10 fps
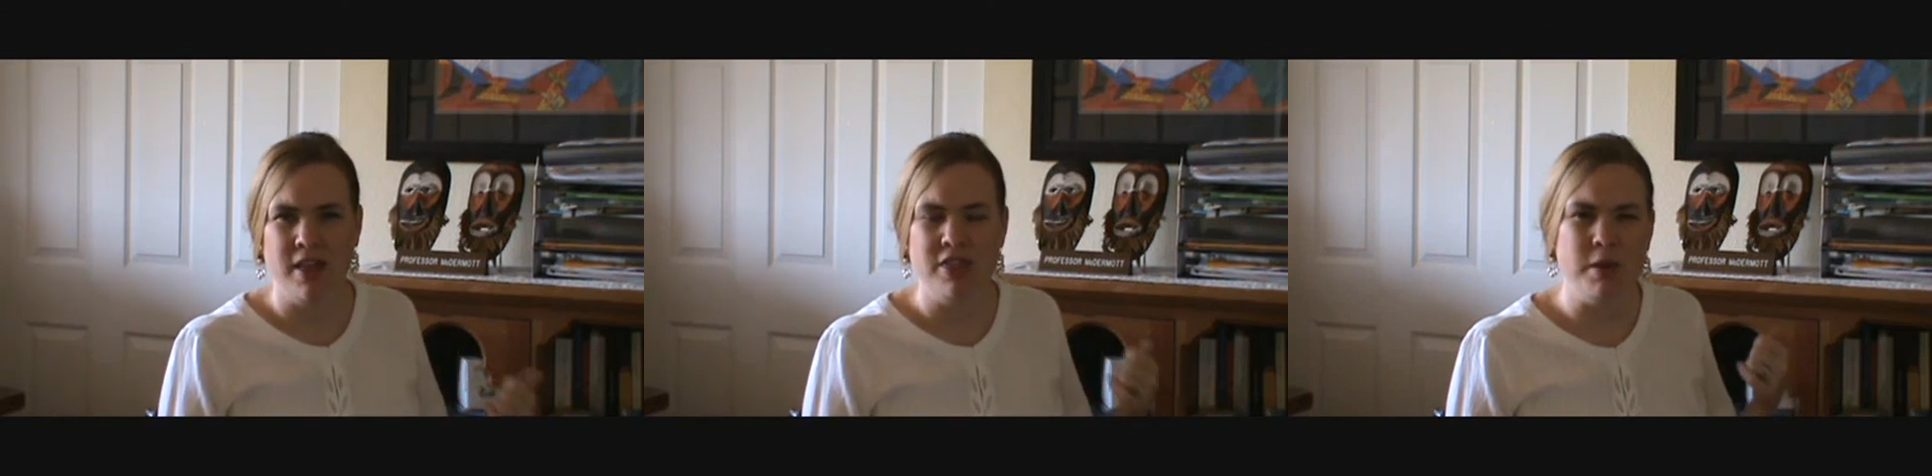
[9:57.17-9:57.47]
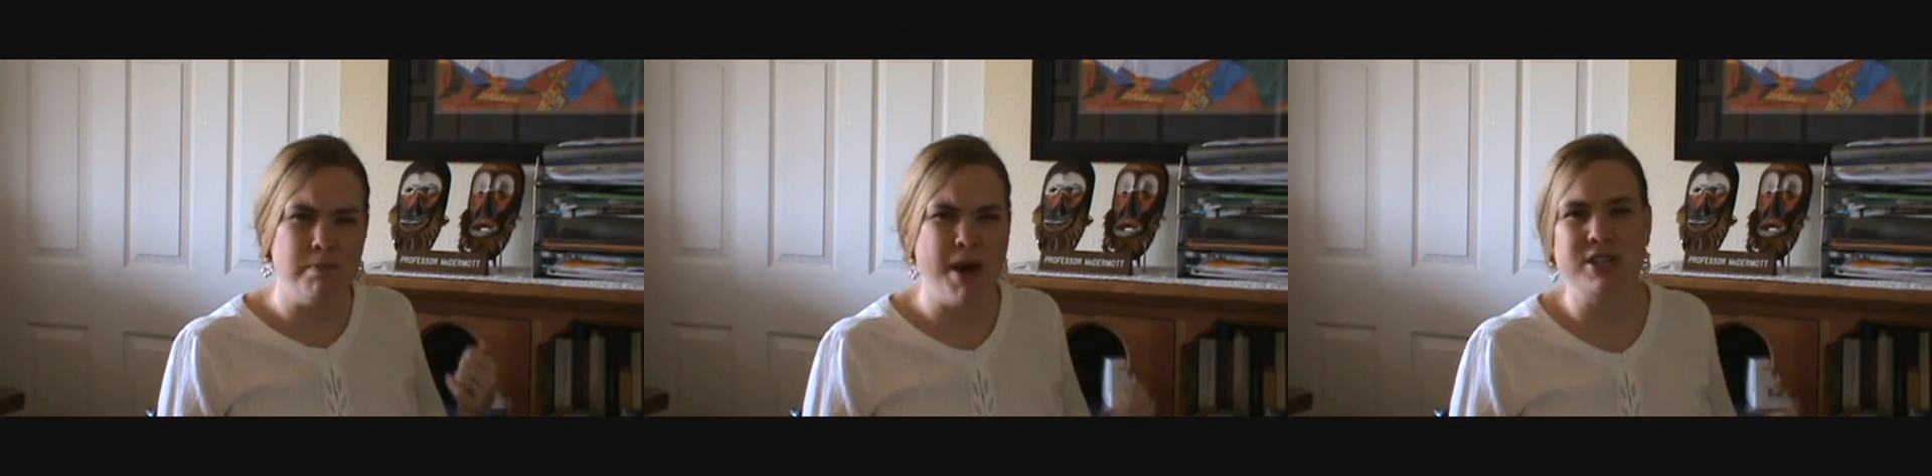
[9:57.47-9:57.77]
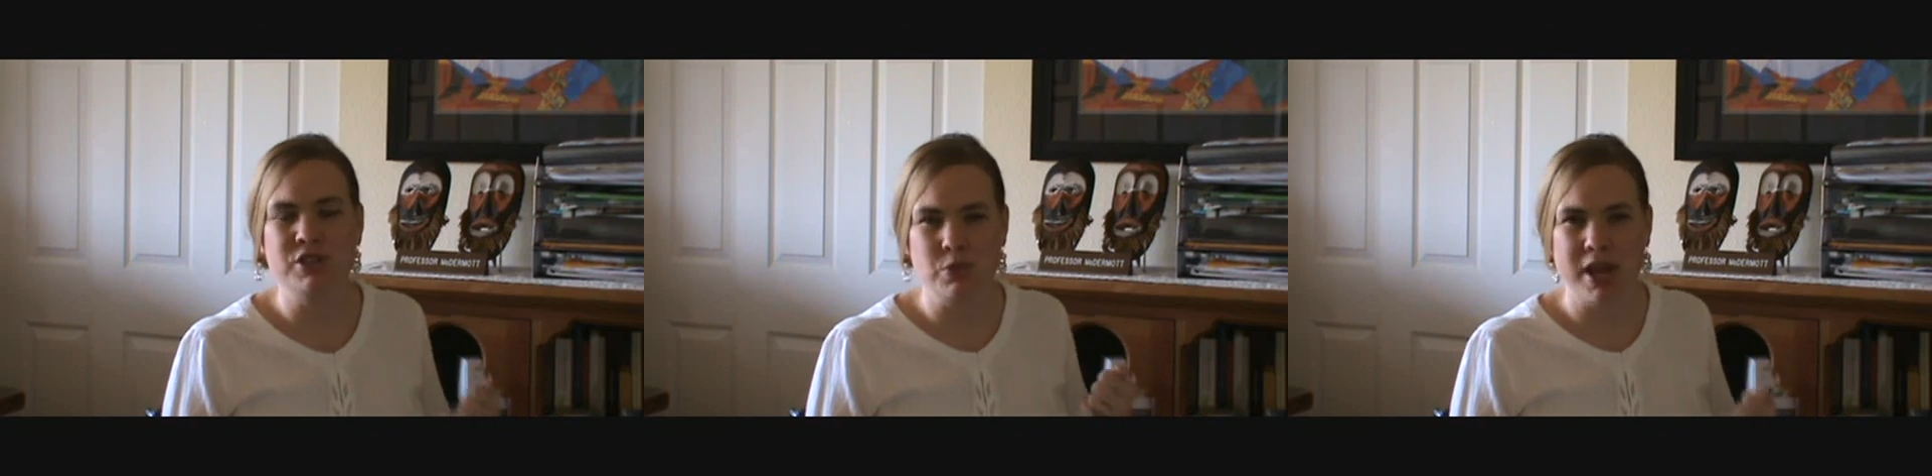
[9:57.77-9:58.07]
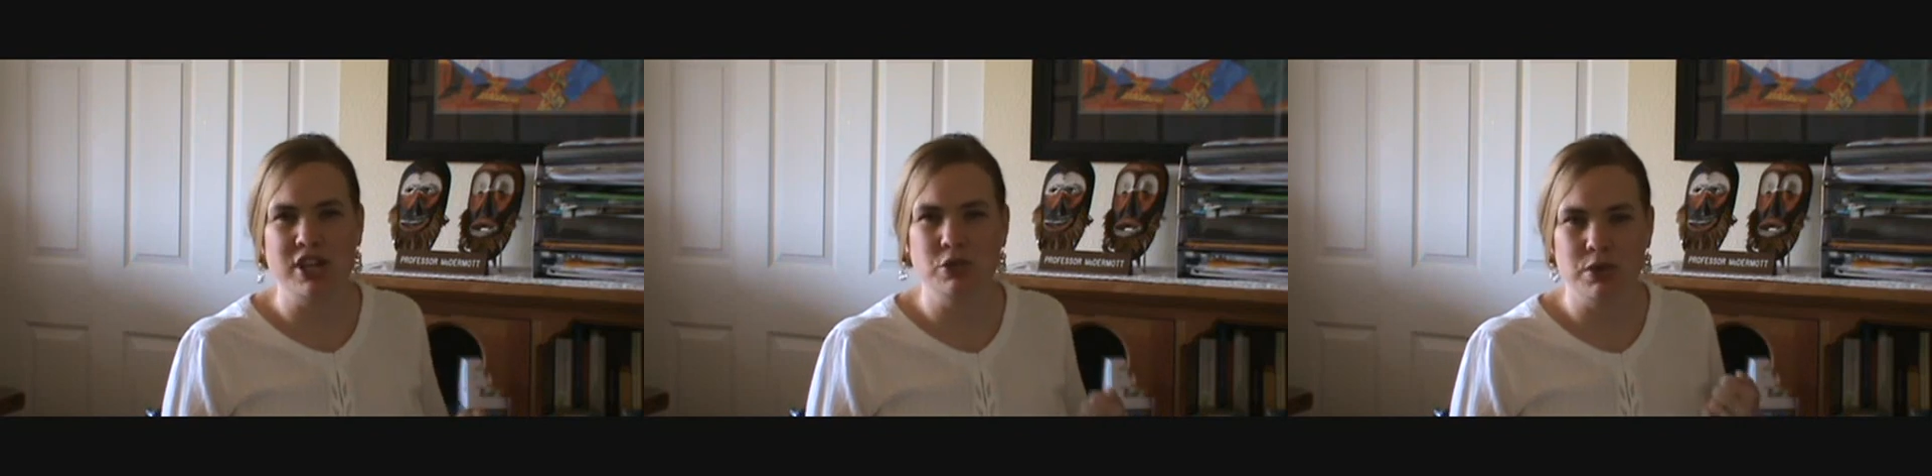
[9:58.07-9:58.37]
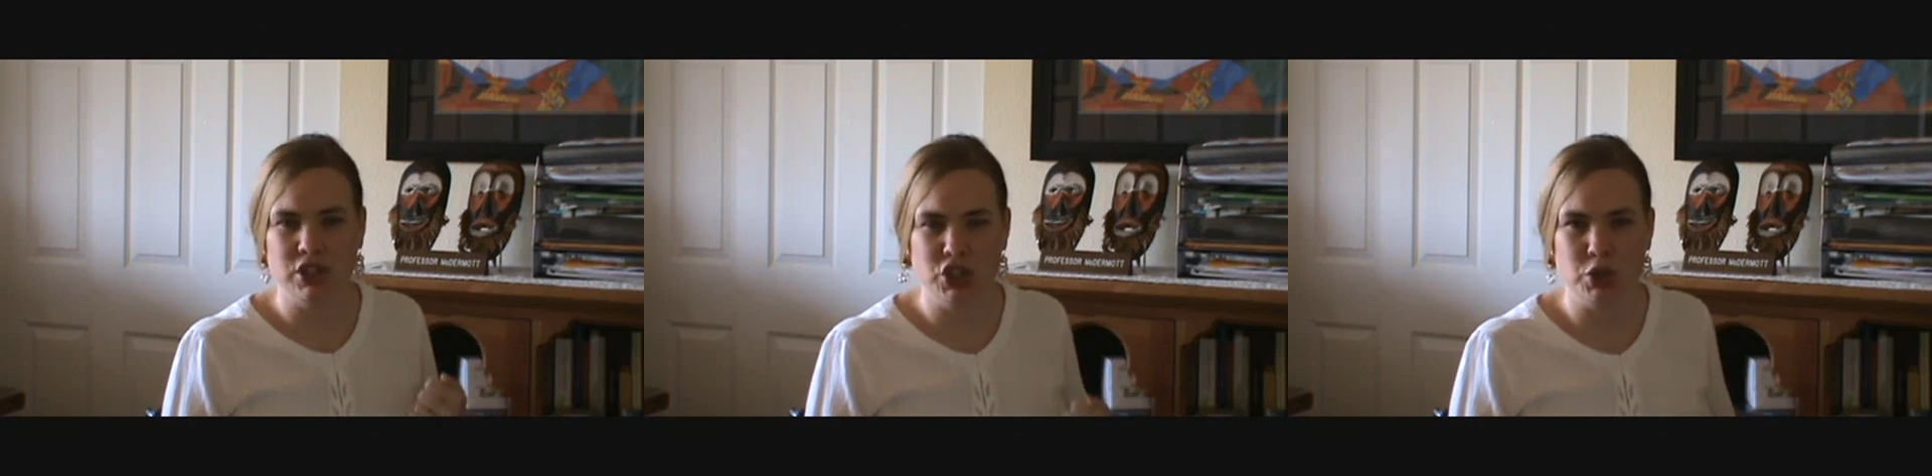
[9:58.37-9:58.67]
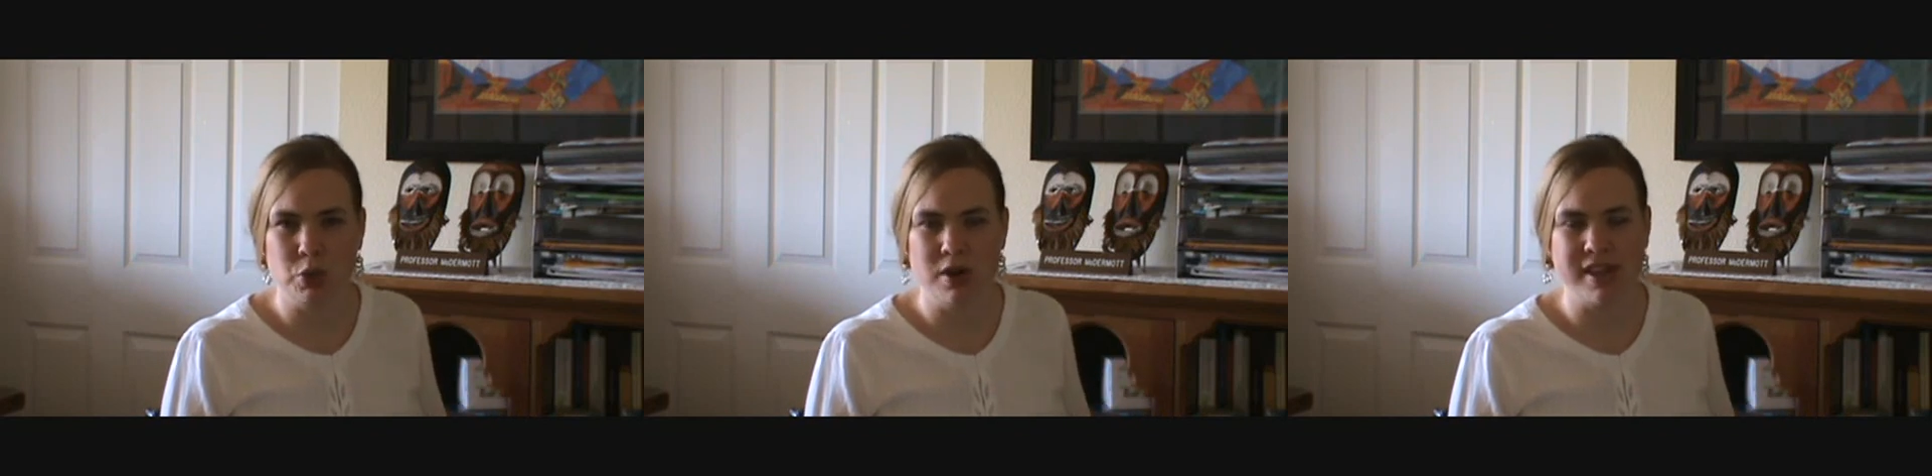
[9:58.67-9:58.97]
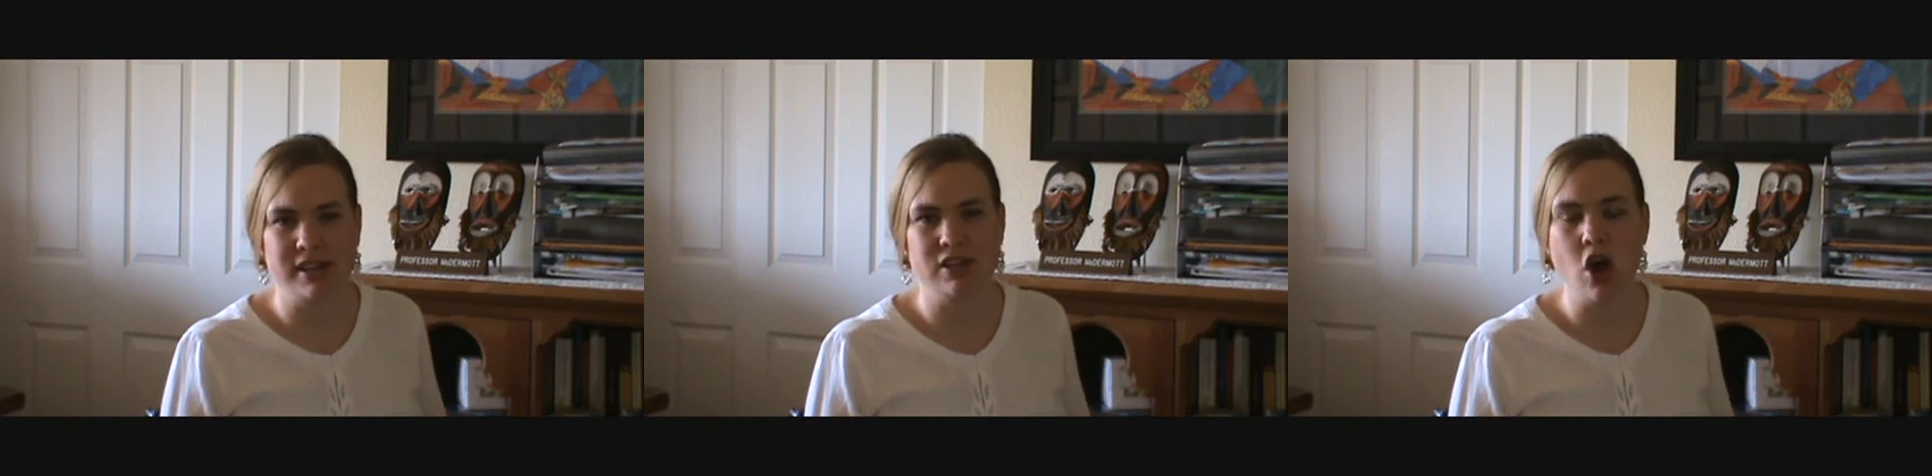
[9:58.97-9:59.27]
the best way to ensure
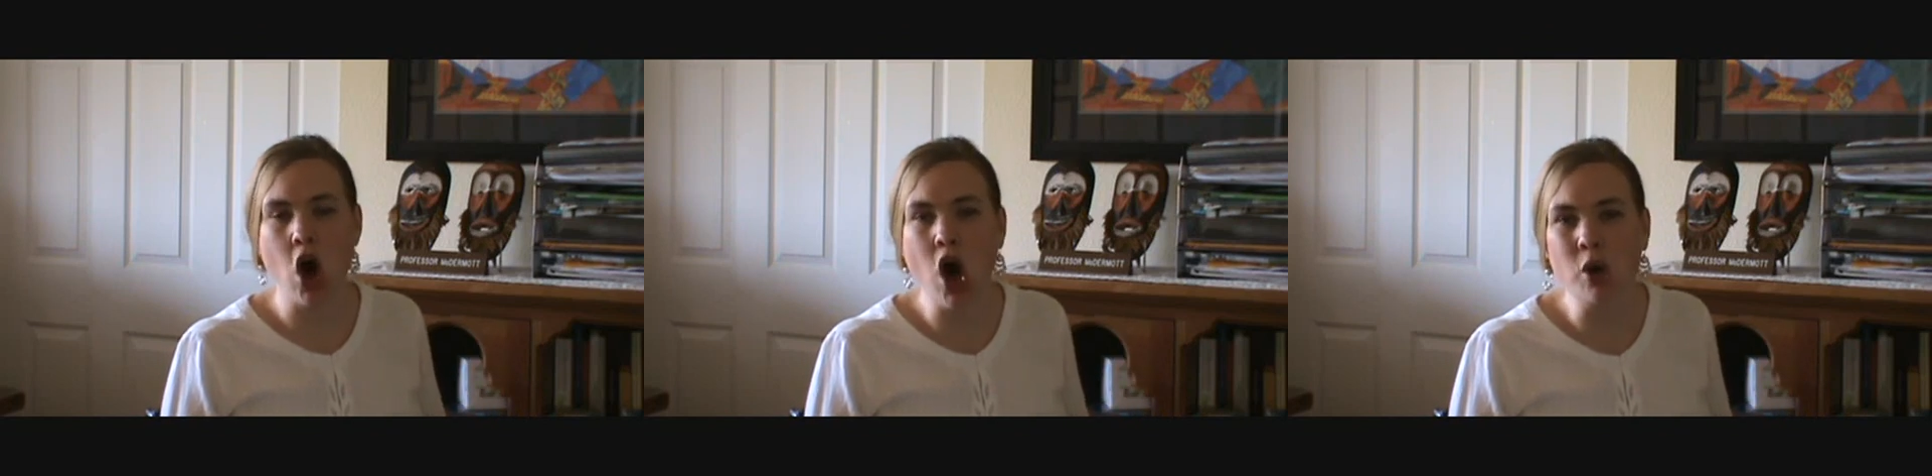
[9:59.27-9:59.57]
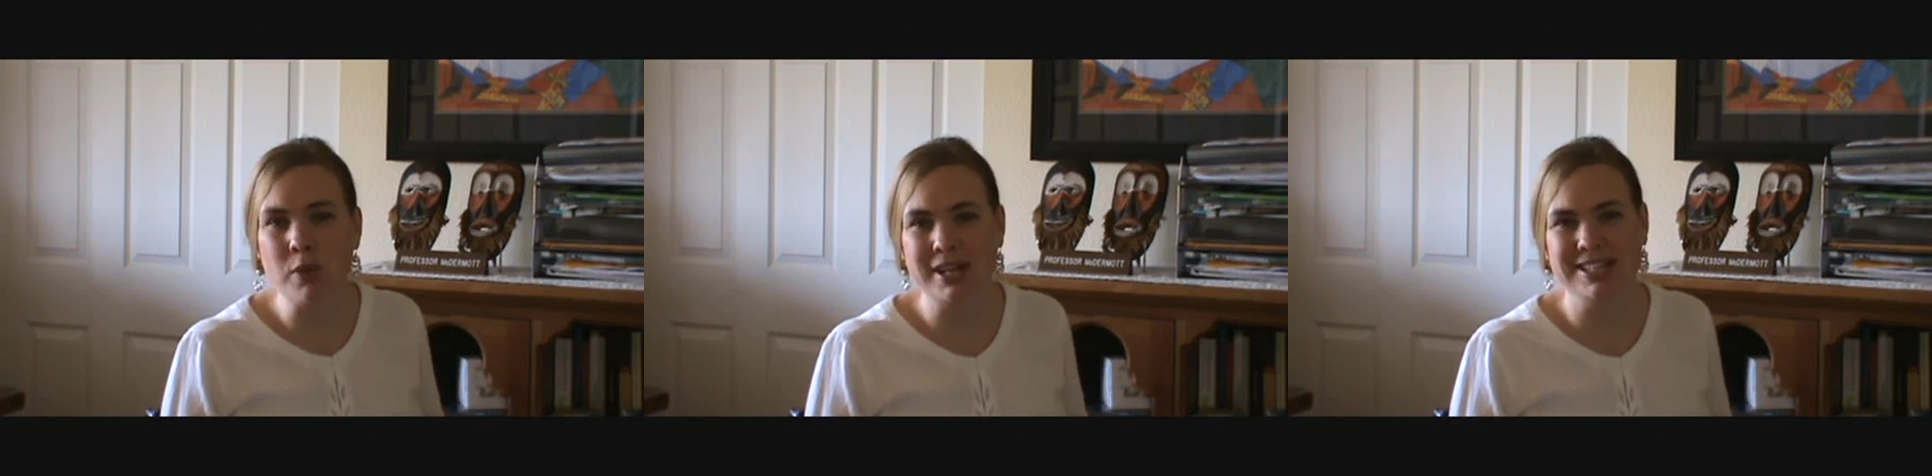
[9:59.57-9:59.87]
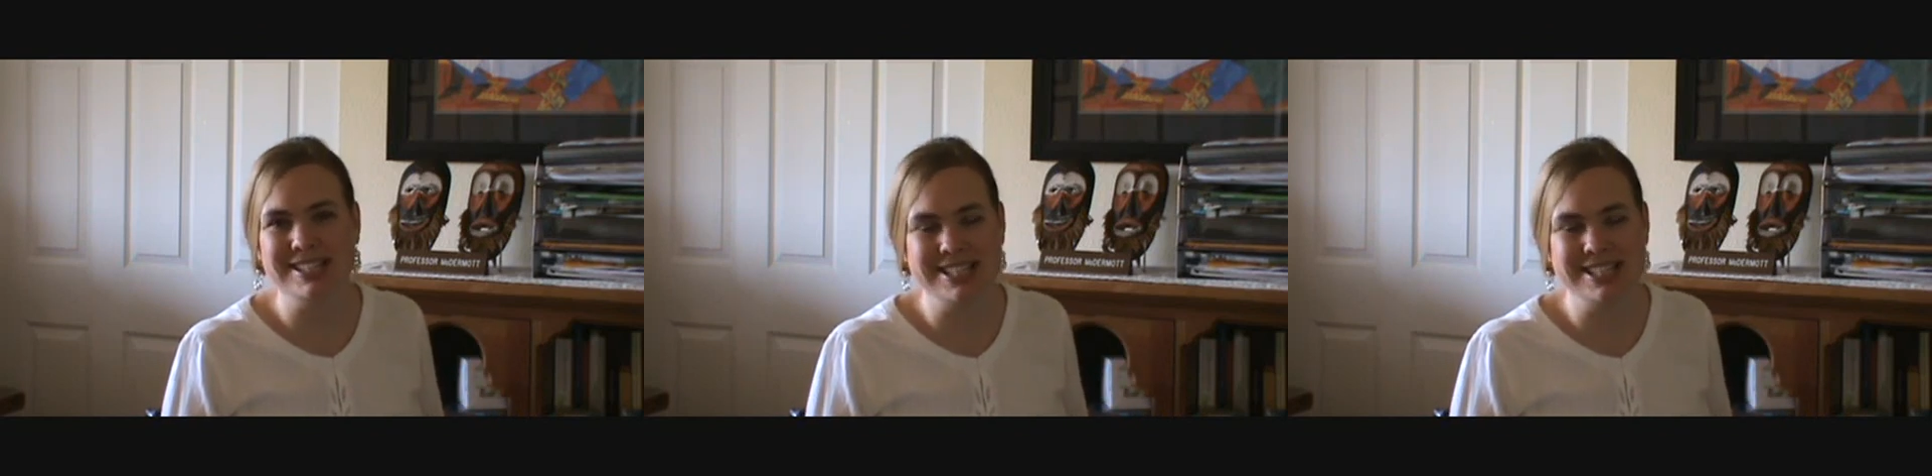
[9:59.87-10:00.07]
that an already